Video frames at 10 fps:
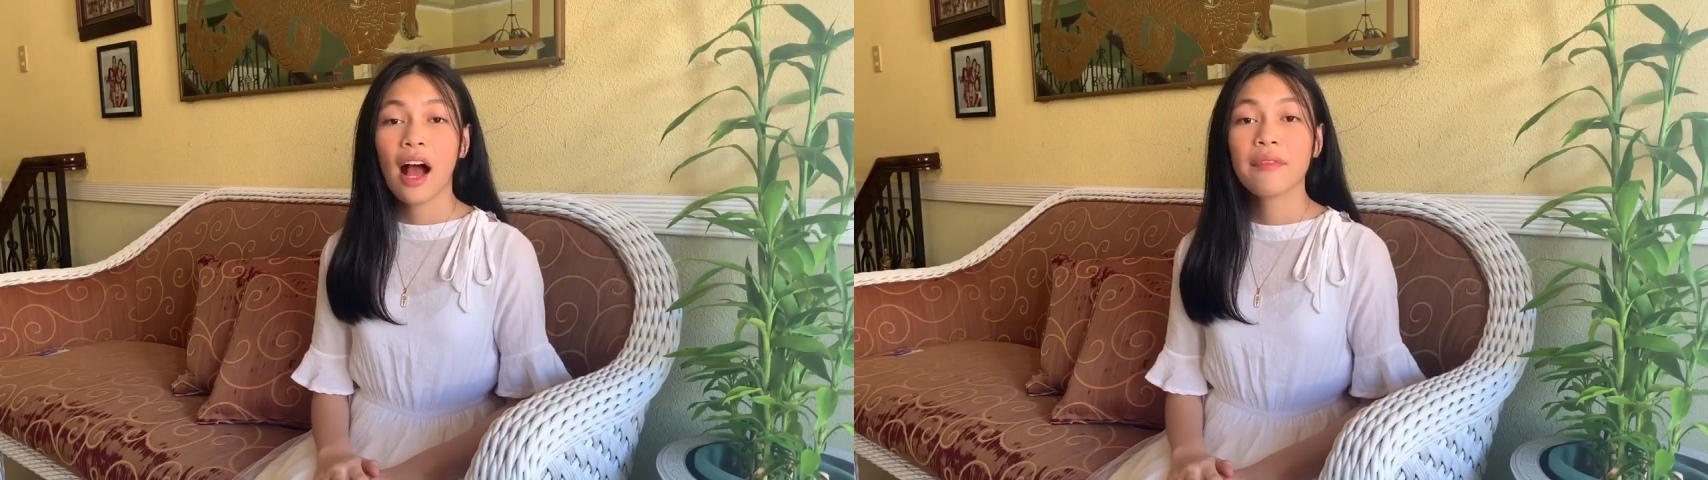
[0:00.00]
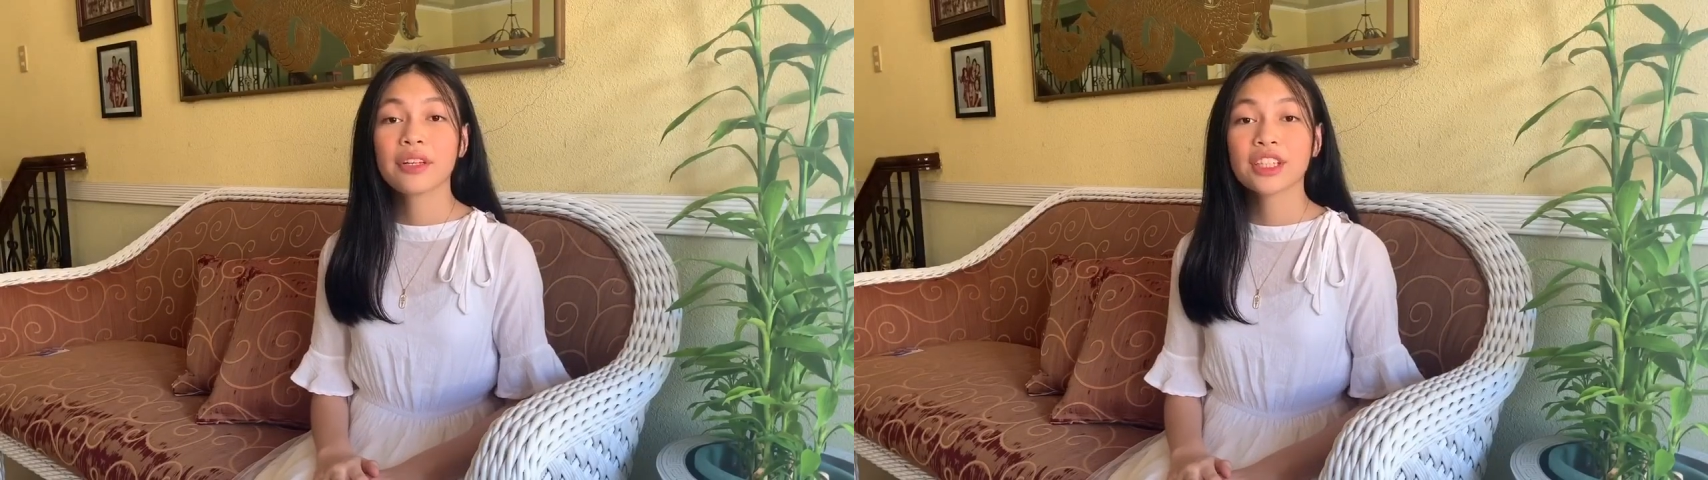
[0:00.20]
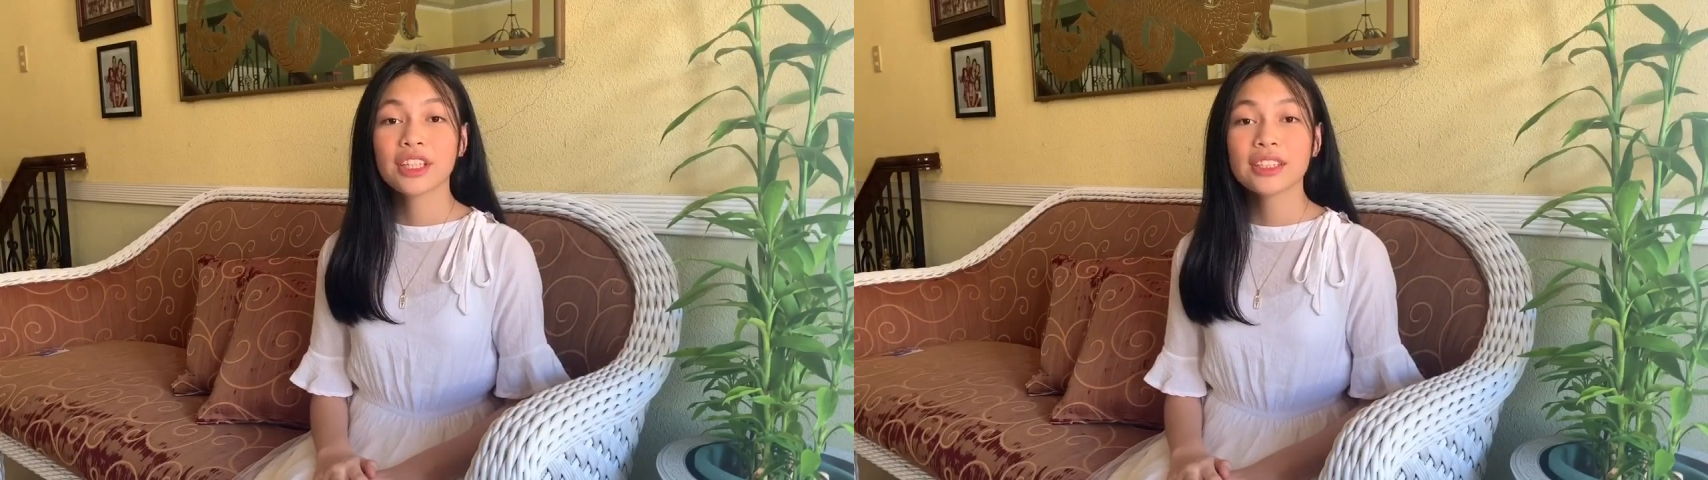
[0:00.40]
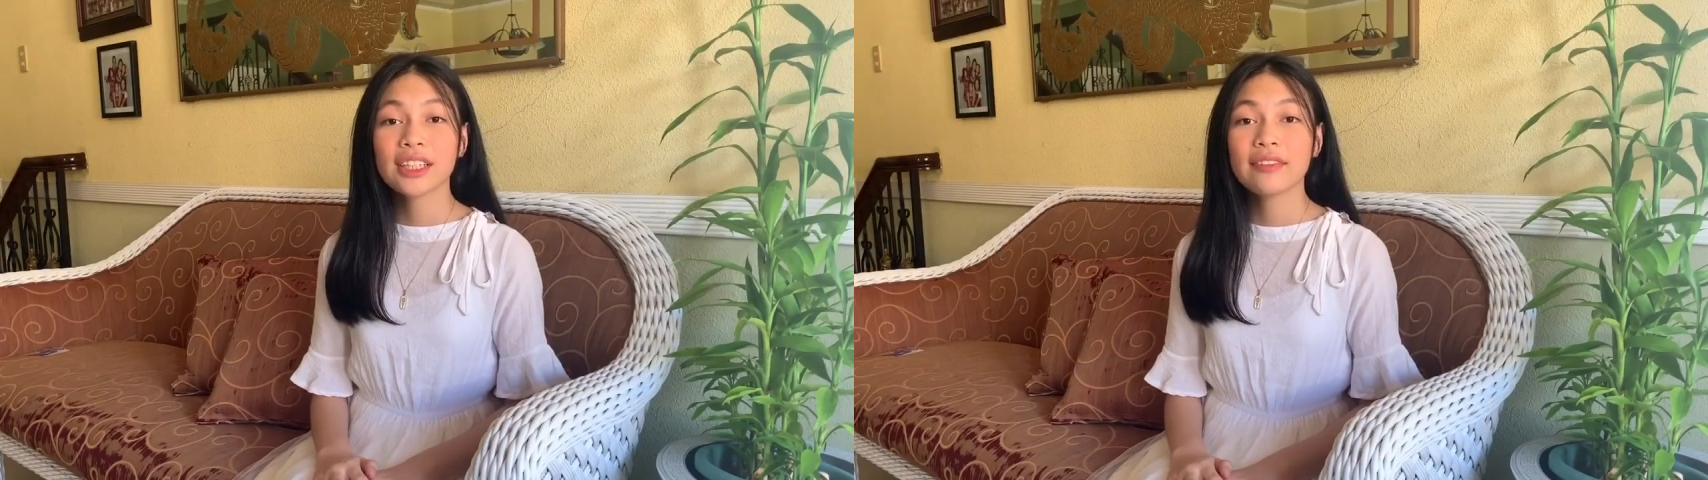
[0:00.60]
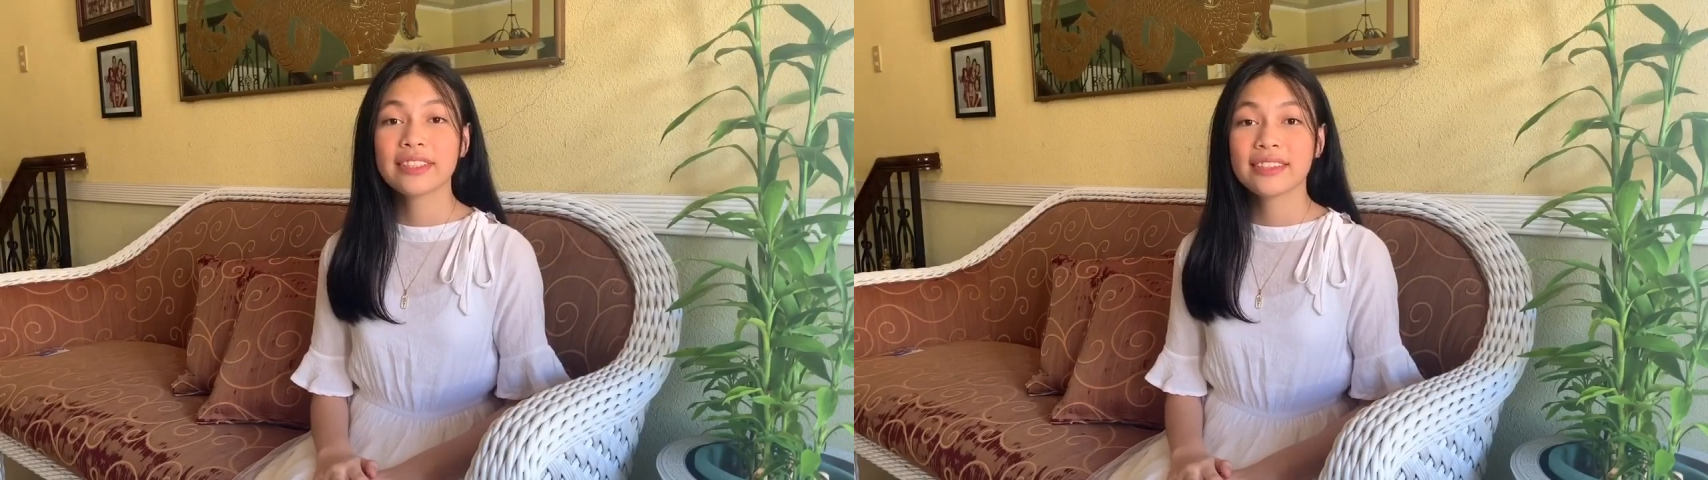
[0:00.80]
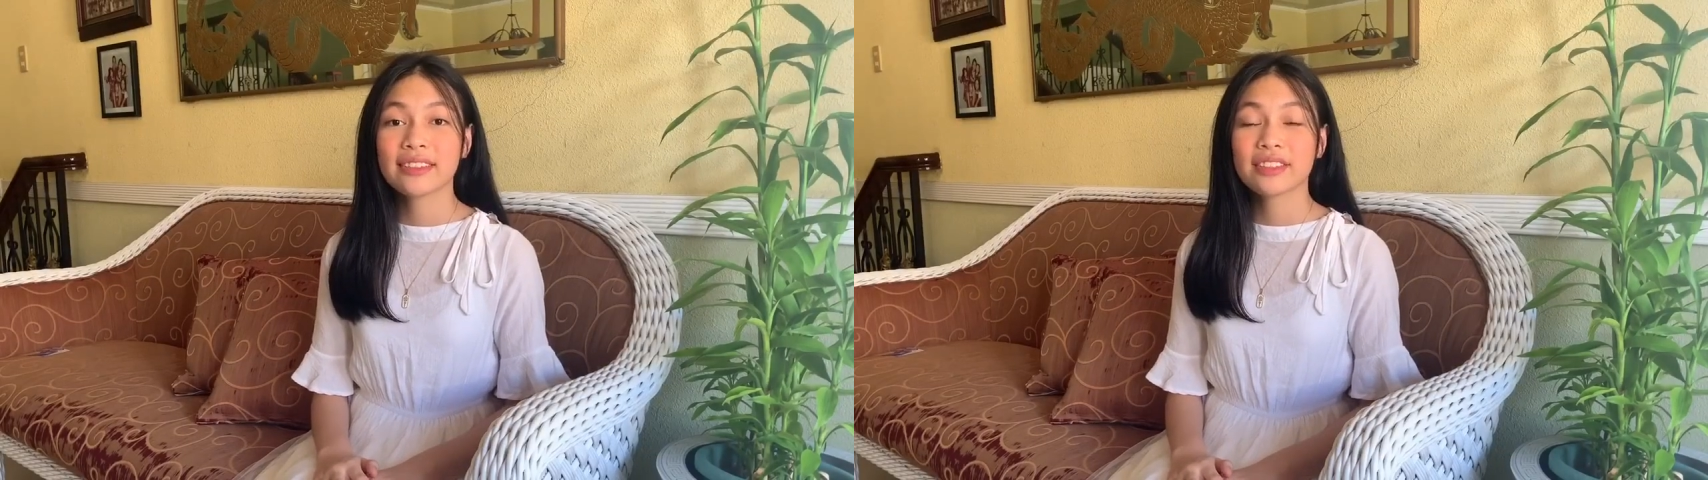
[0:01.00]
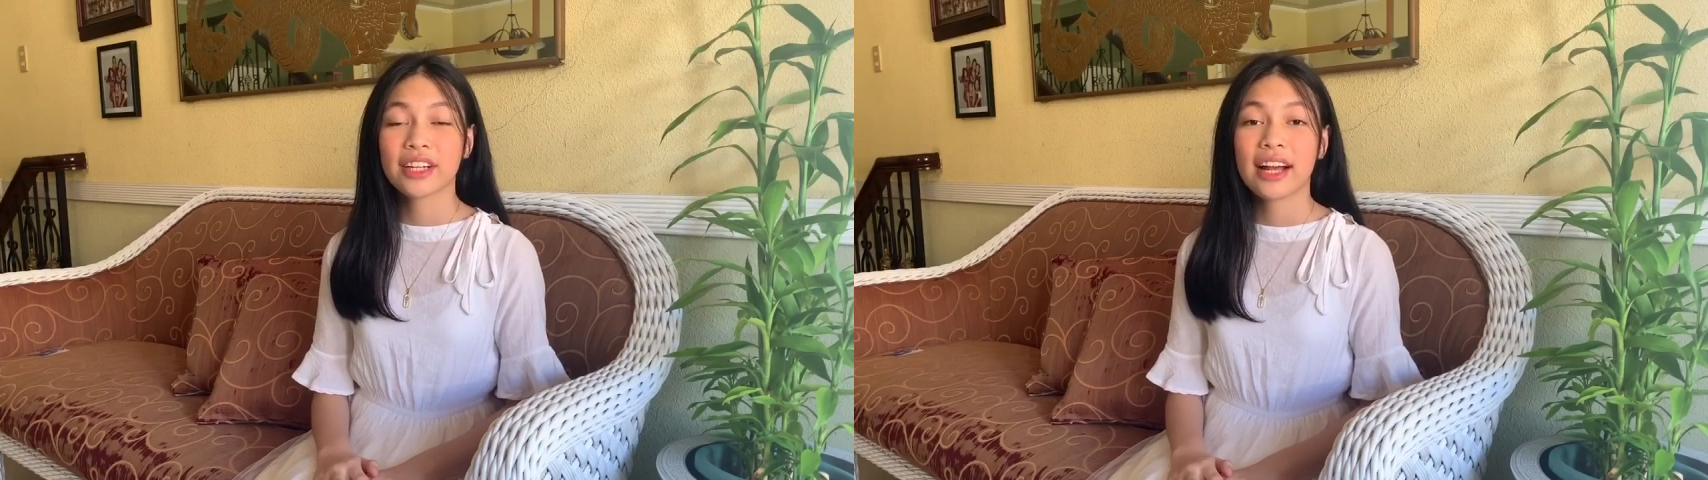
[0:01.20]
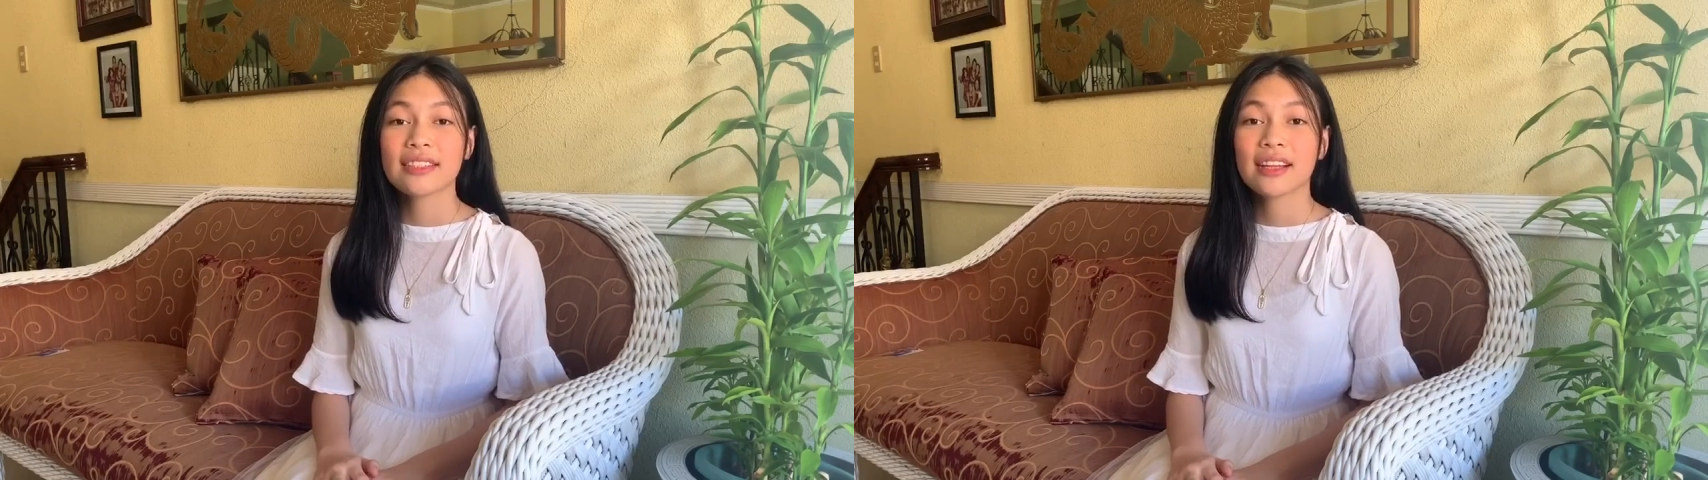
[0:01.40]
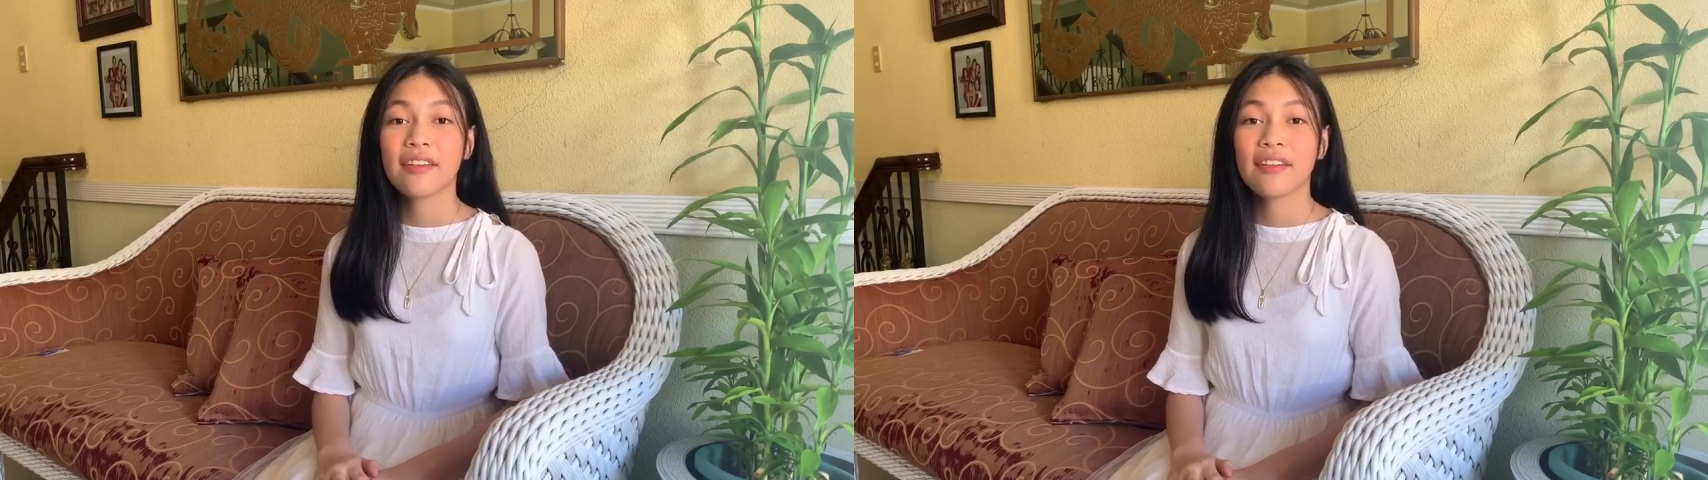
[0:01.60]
of the Church of Jesus Christ